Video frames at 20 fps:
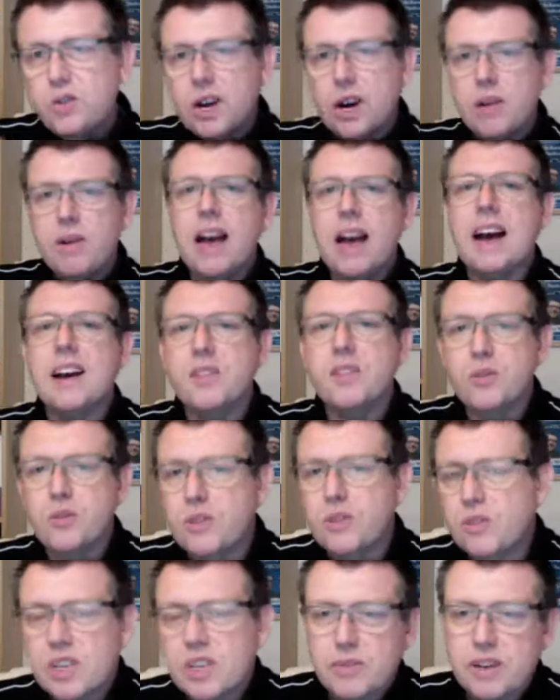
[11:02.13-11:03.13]
go out and you'll
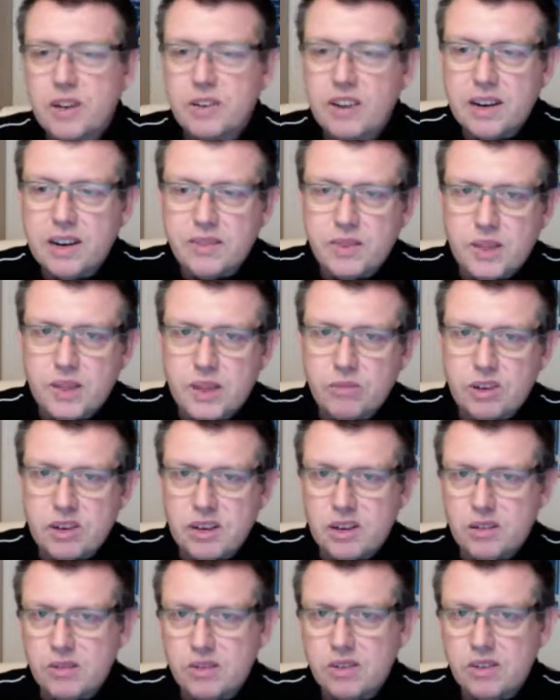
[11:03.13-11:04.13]
do something great for someone
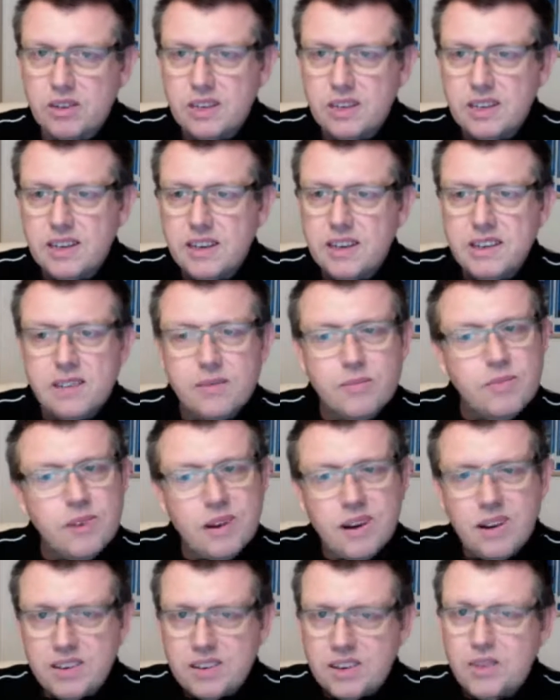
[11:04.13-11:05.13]
else.
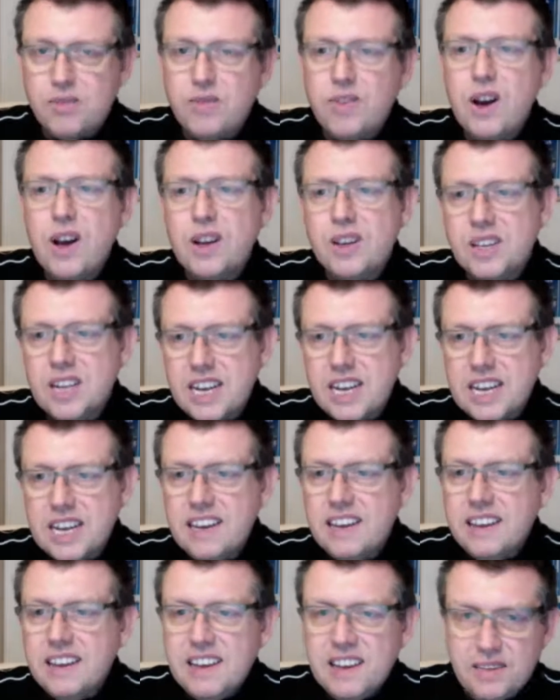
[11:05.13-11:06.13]

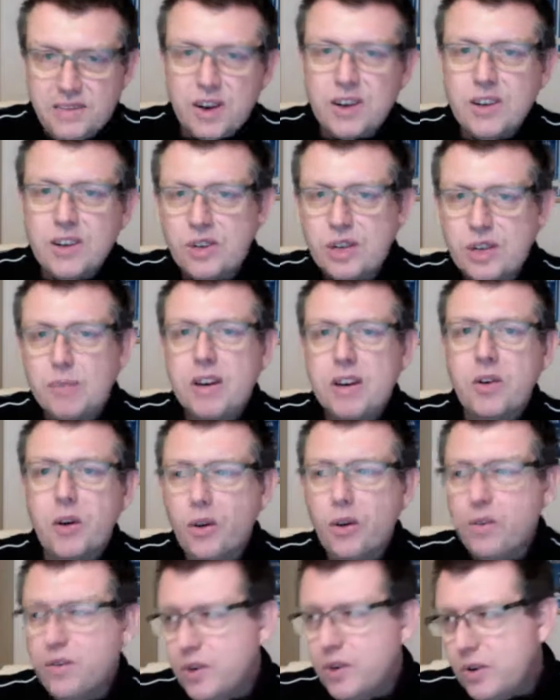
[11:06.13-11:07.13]
Conversely, if I do something
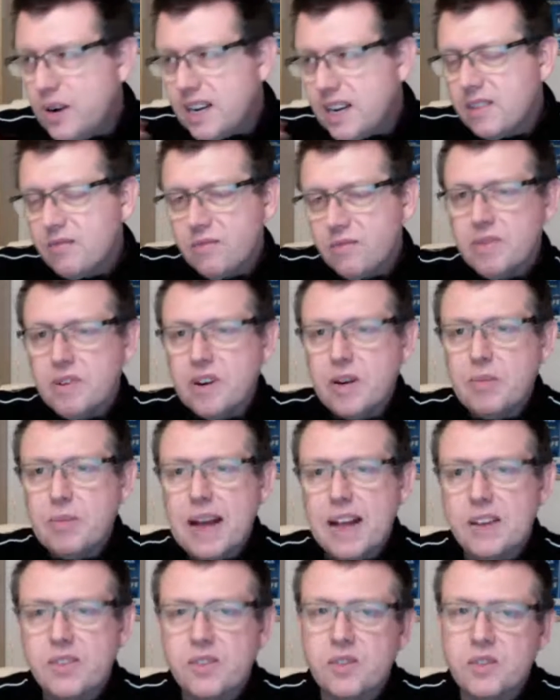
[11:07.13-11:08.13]
awful and it
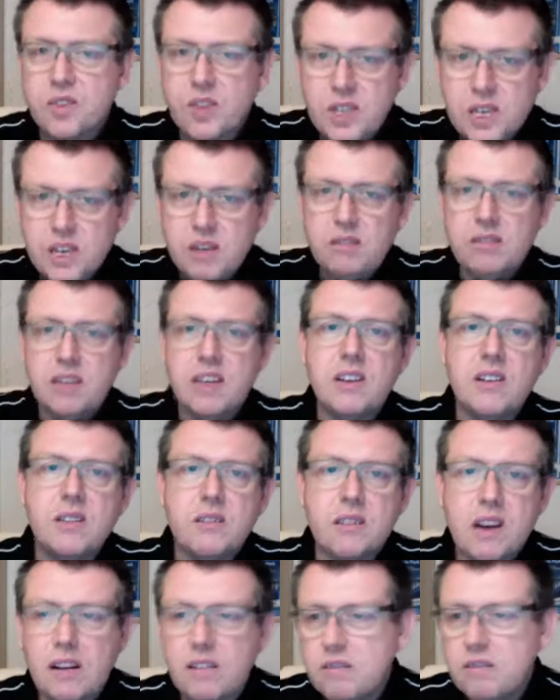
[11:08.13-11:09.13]
rebounds onto you, then you'll
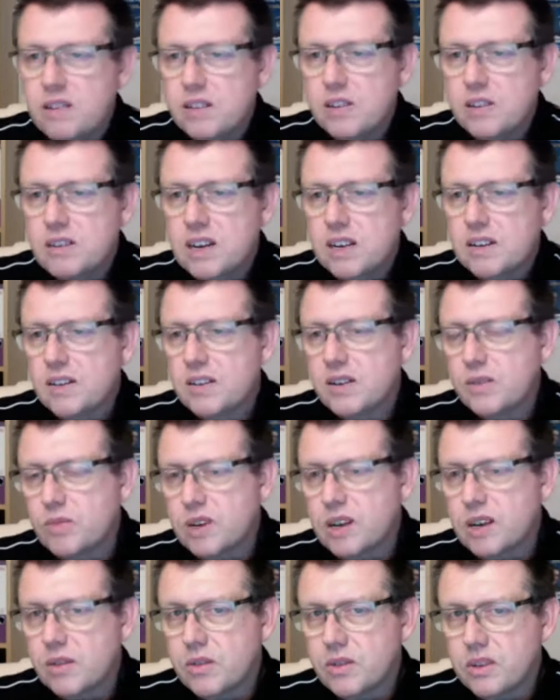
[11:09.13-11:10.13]
go and do that to
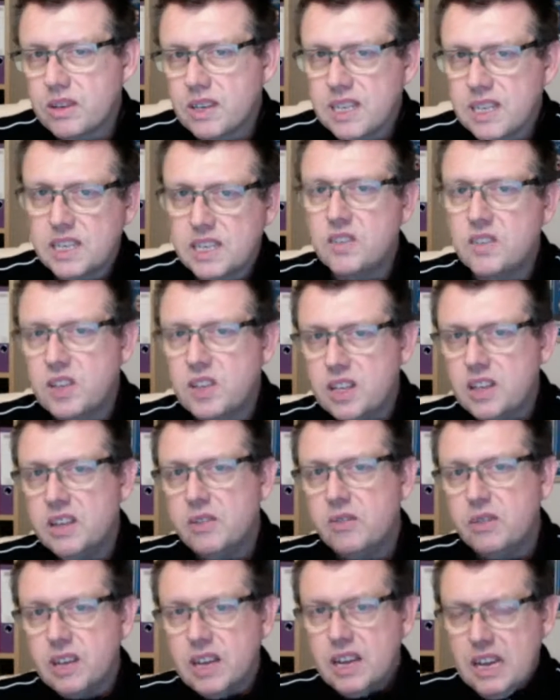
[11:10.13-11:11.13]
someone else, and it
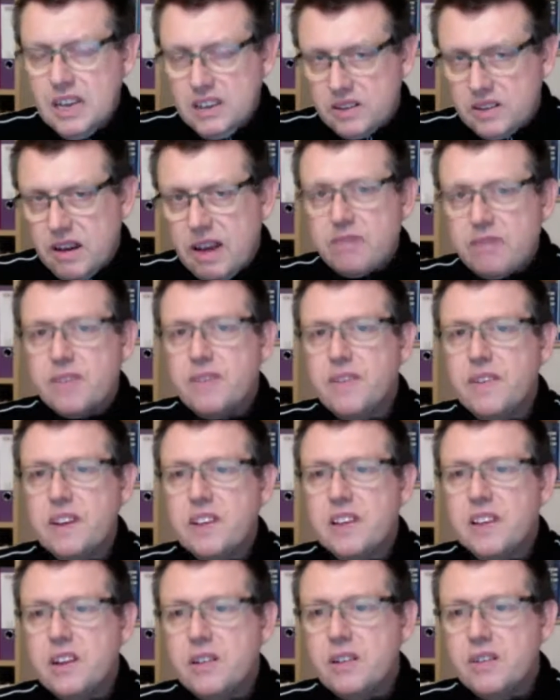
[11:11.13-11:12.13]
continues. So everything in
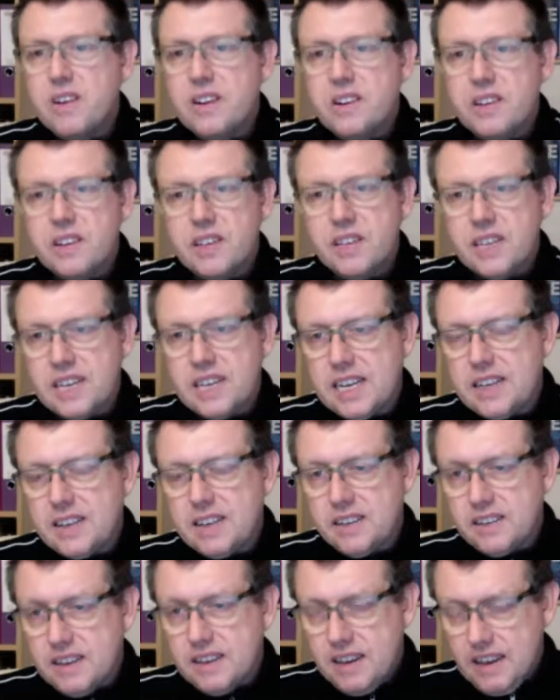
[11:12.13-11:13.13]
the universe is
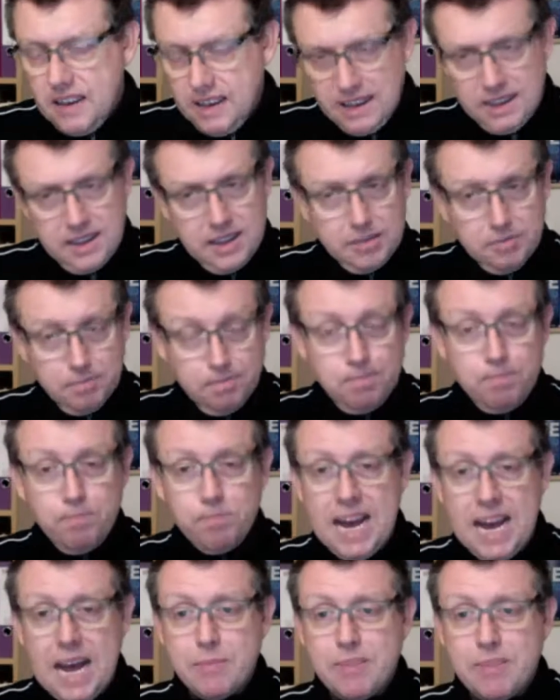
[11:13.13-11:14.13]
connected.
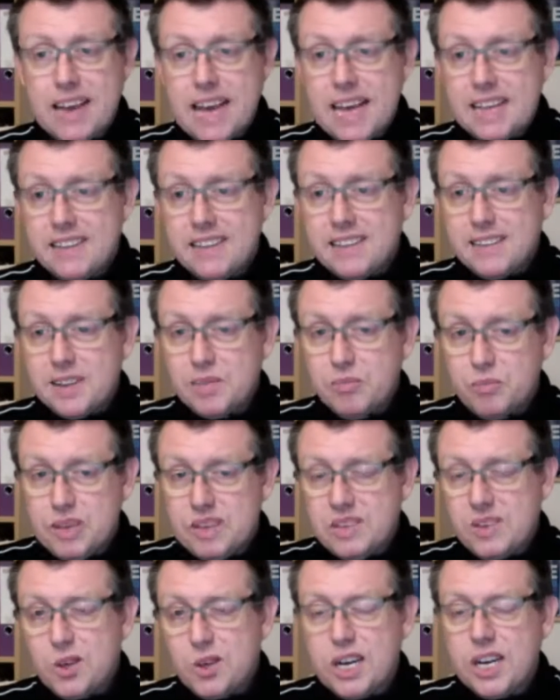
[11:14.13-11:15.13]
Mahatma Gandhi said, be
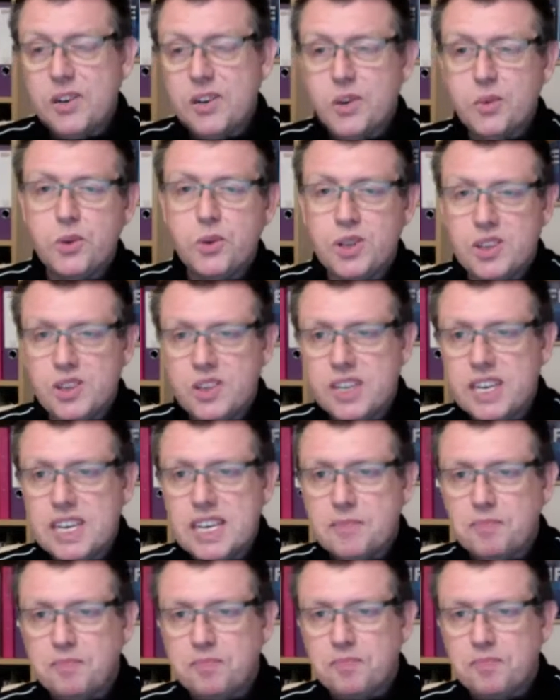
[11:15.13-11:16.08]
the change you want to see.